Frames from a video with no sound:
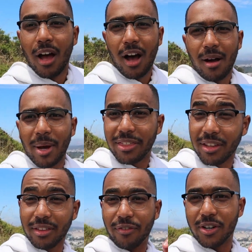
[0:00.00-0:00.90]
I
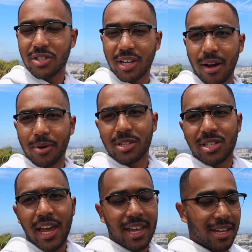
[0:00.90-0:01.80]
think the first thing I want to
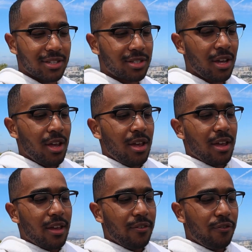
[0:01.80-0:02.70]
say is
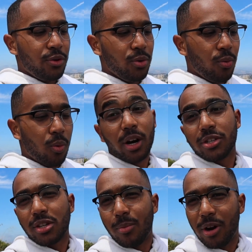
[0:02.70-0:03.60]
if you work
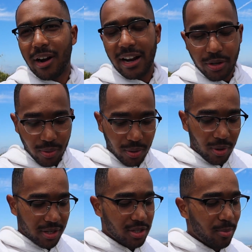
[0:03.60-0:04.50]
somewhere and you want to
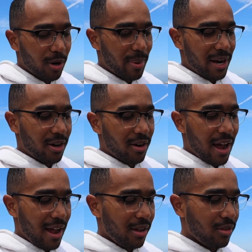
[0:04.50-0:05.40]
work somewhere better,
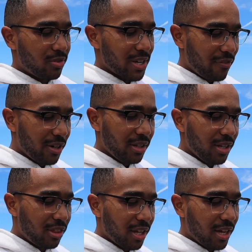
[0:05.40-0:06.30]
I
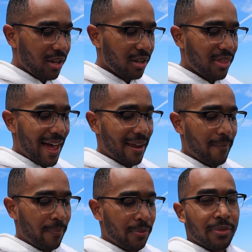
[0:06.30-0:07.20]
definitely think that
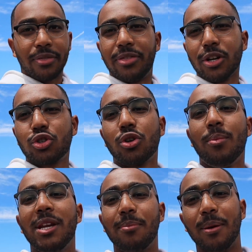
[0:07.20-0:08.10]
there's so
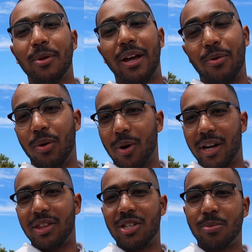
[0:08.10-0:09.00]
many people that want to
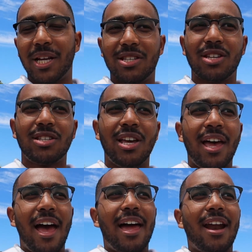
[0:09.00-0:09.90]
work at these places.
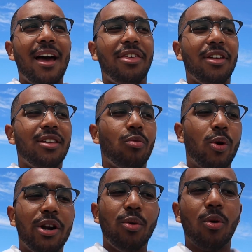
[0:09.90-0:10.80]
And I think that
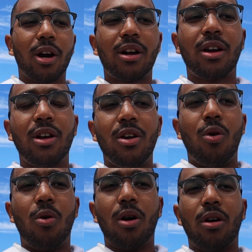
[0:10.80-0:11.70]
where you work
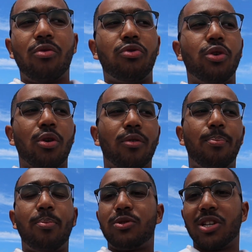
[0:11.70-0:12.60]
or your
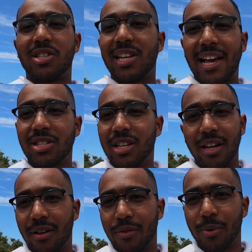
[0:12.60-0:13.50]
success in
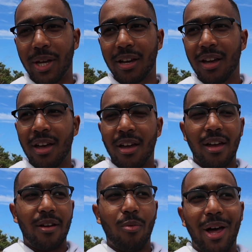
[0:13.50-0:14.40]
interviewing,
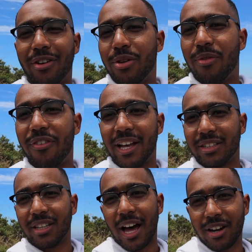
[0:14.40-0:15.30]
whether you
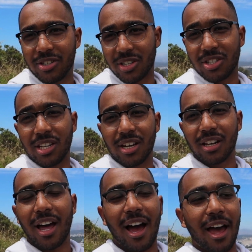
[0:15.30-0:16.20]
failed a lot or succeeded
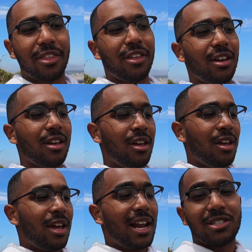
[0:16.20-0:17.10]
a lot, I think
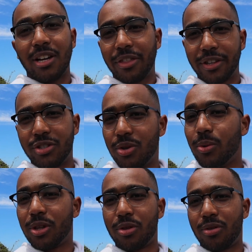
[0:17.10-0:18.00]
it has nothing to
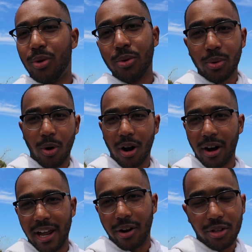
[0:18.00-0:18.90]
do with who you
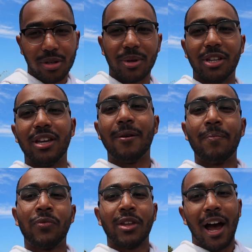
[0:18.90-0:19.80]
are. And ultimately,
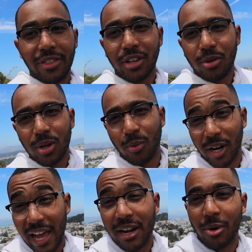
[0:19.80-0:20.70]
I think you can
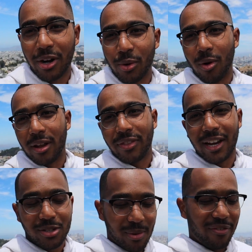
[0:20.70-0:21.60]
work anywhere you want.
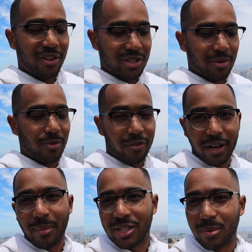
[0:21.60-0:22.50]
That is my
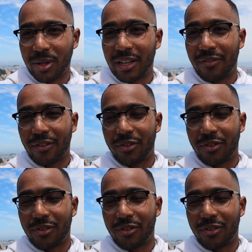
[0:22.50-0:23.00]
fundamental belief.